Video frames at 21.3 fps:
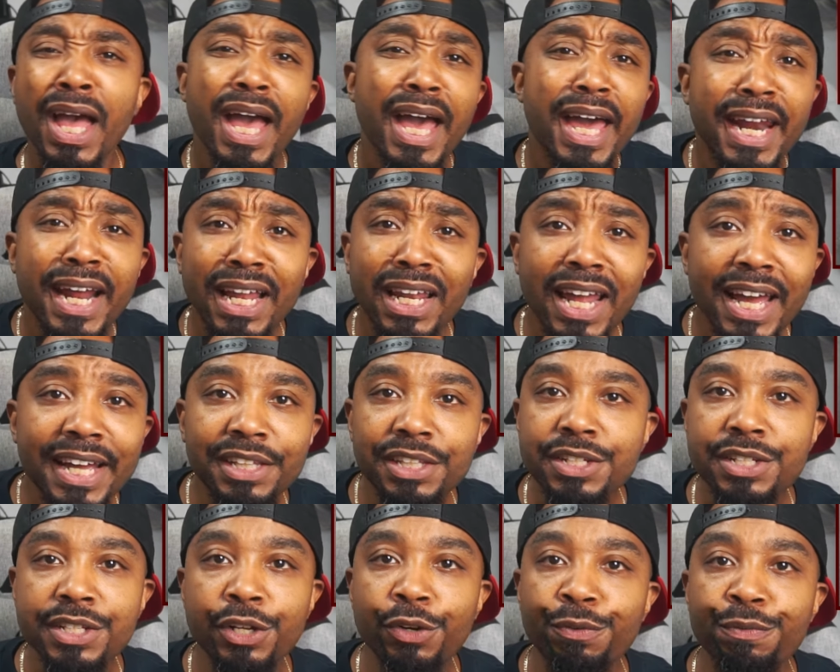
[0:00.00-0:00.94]
And I like
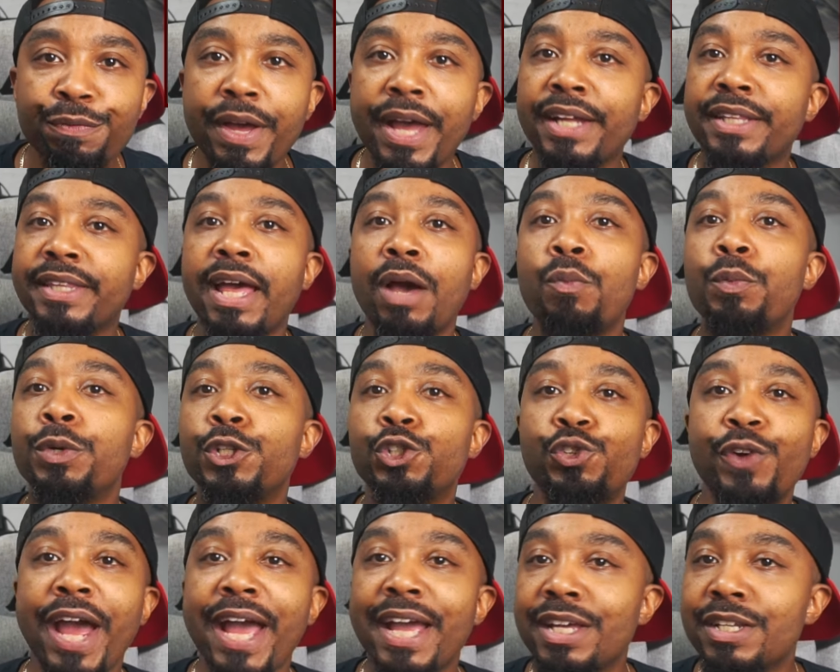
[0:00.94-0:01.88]
this little fact that when
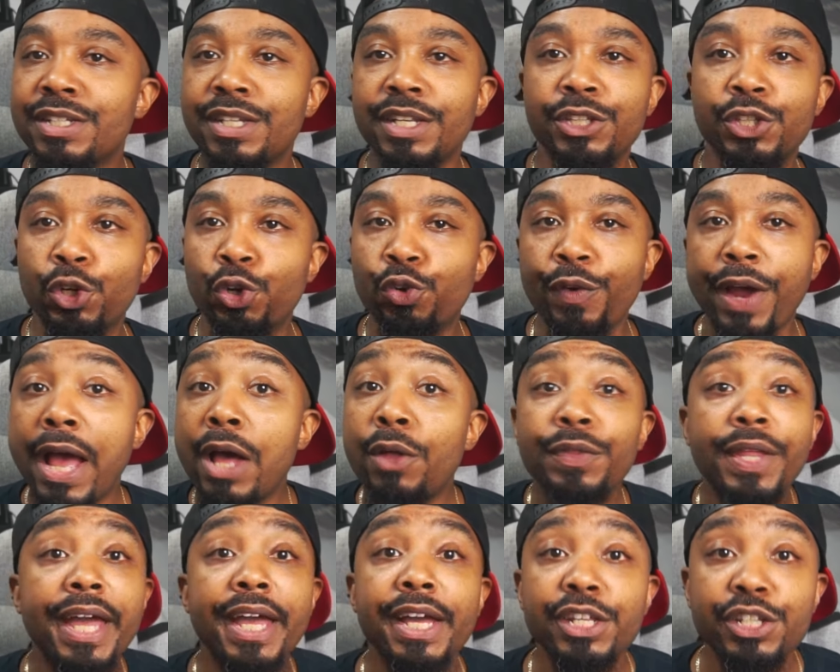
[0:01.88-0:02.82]
dragons hit the
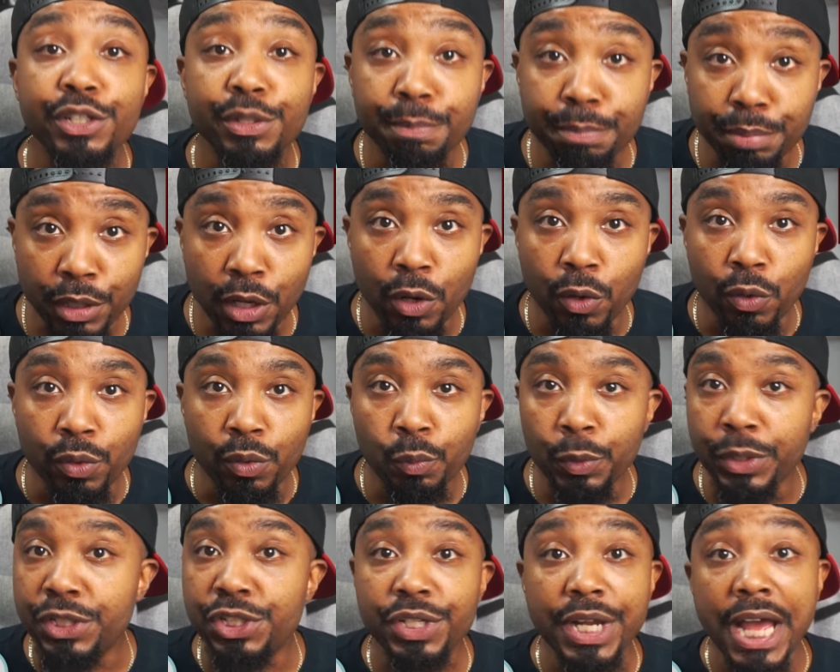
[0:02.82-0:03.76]
ground, they explode,
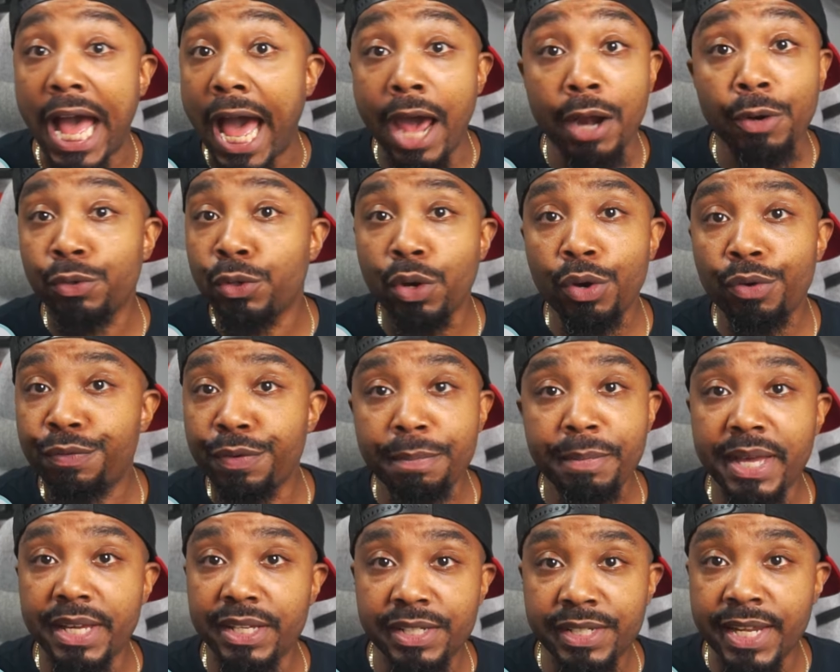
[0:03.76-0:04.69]
which I don't know if it
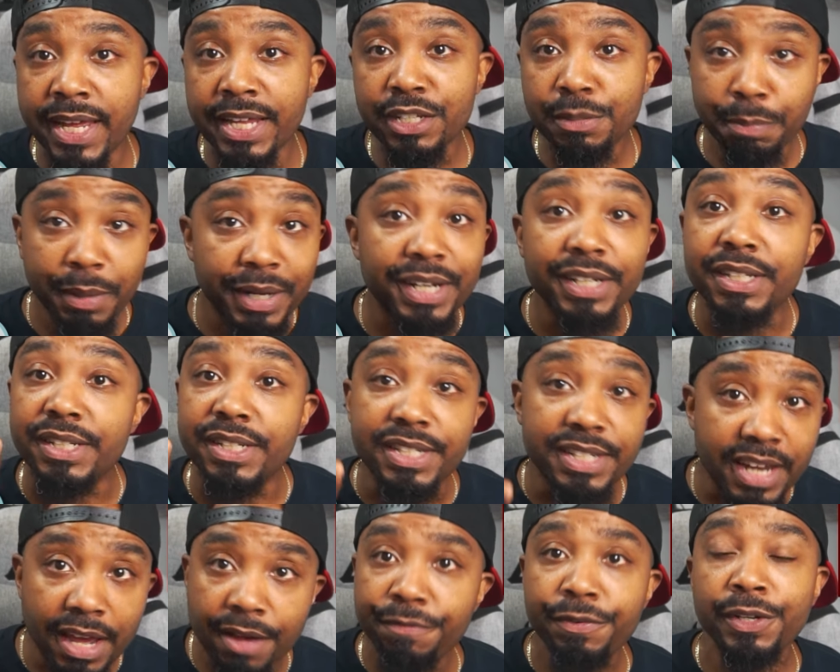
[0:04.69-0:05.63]
makes sense, but it
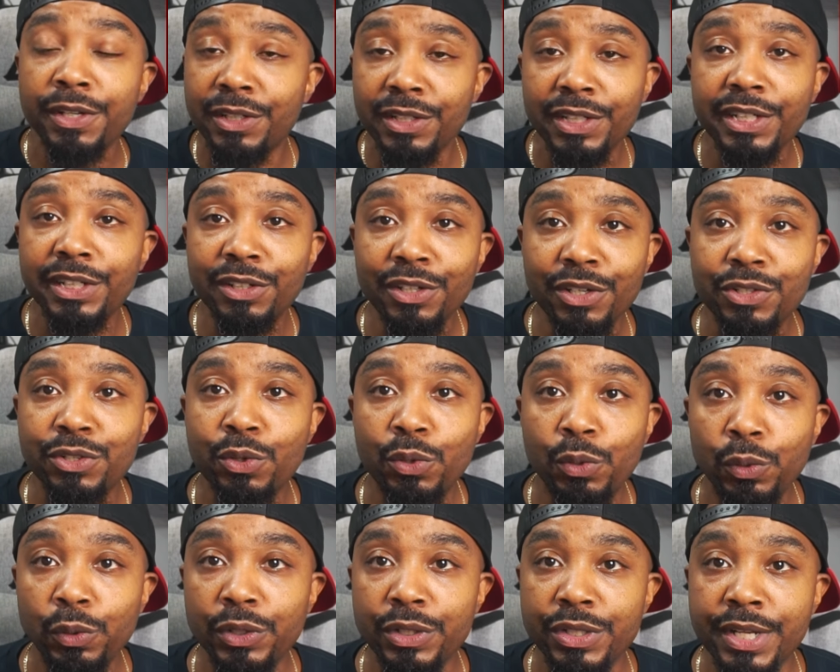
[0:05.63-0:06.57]
definitely looks
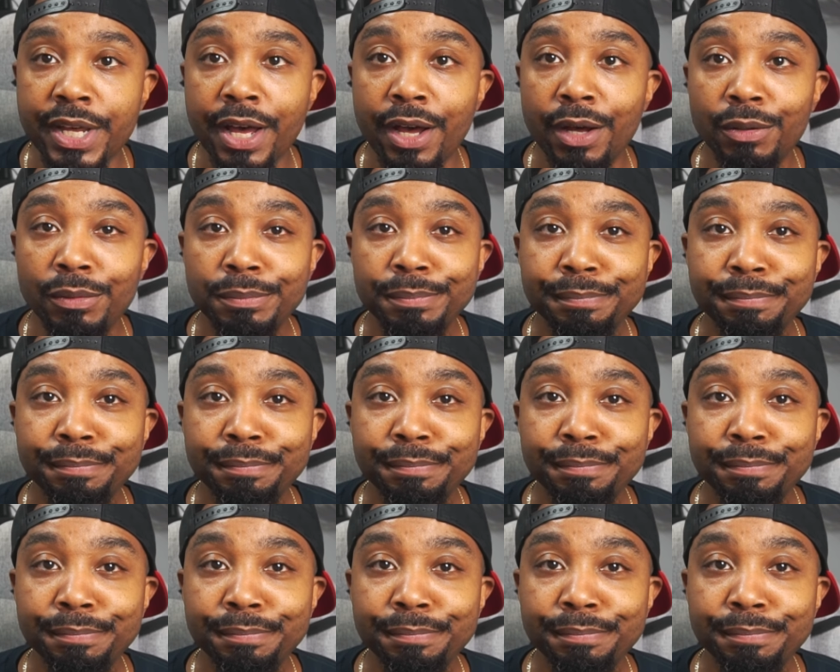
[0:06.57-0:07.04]
cool as hell.